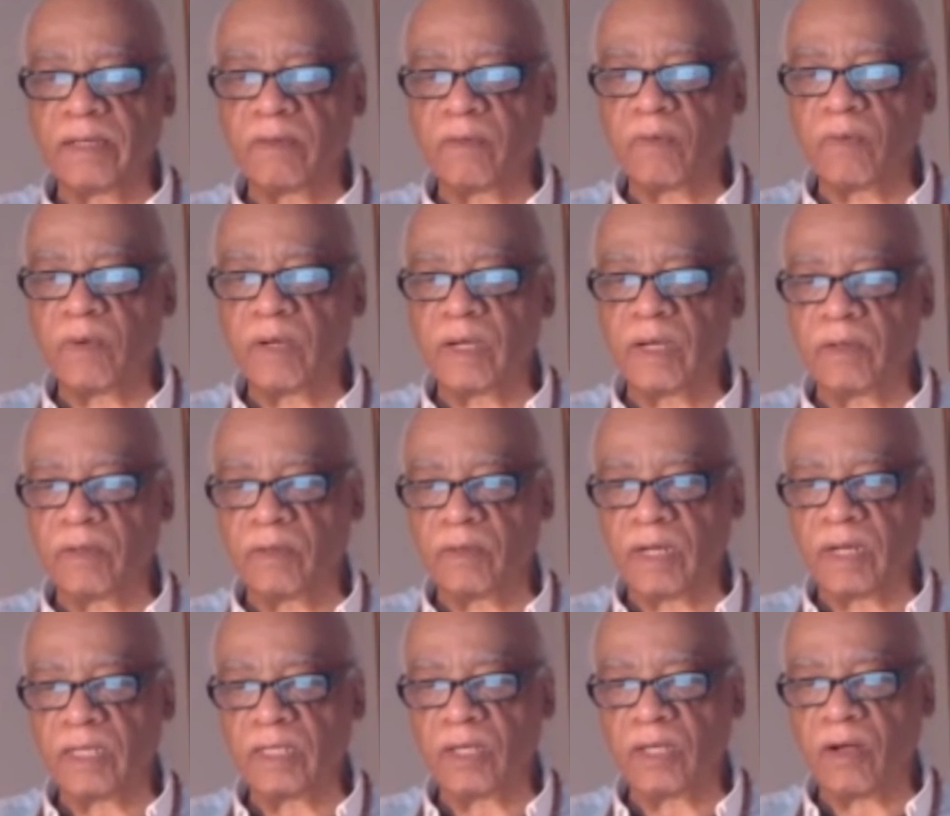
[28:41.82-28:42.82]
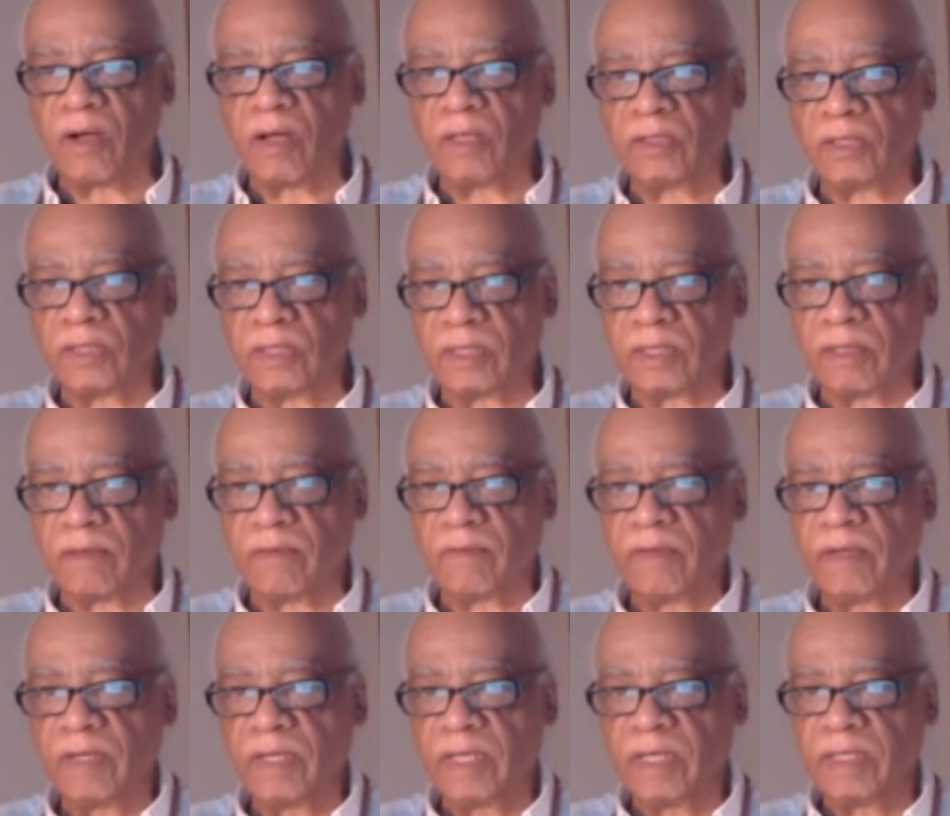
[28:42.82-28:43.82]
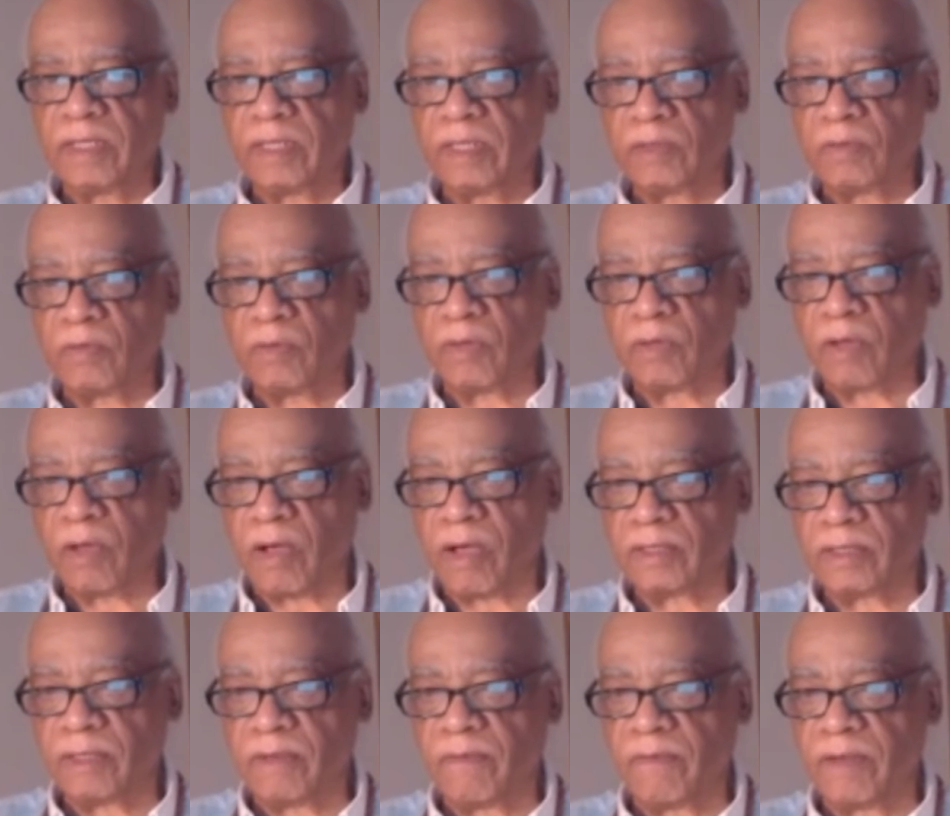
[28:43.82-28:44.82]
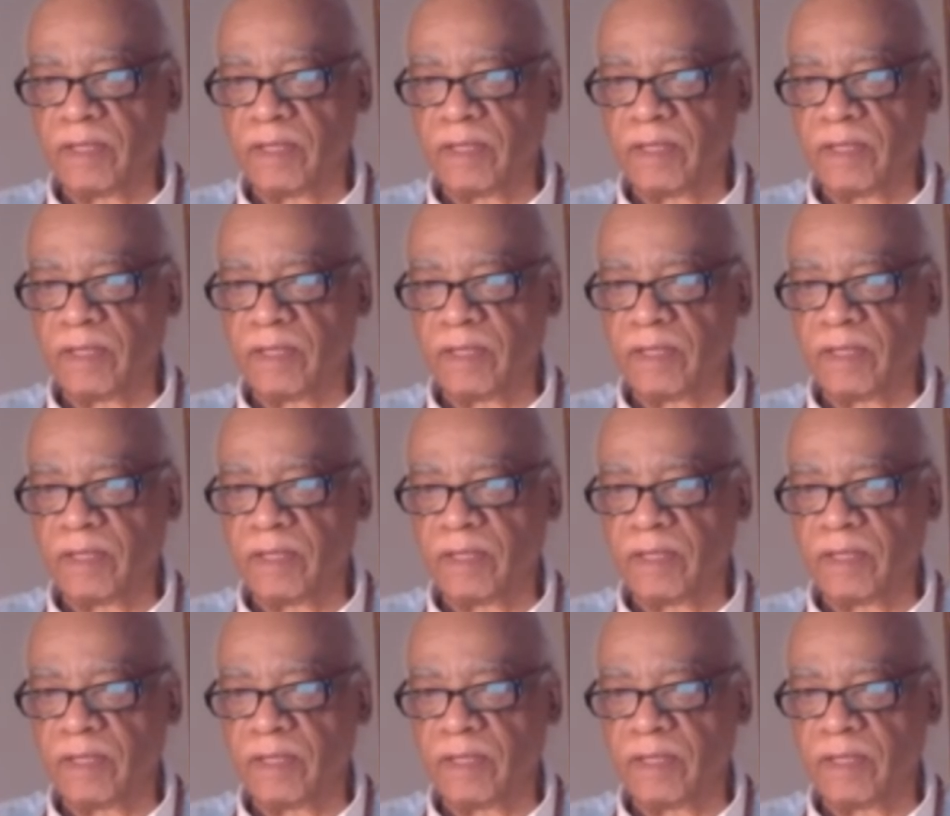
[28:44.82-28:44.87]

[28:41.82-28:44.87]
unaware, unconscious of these root cause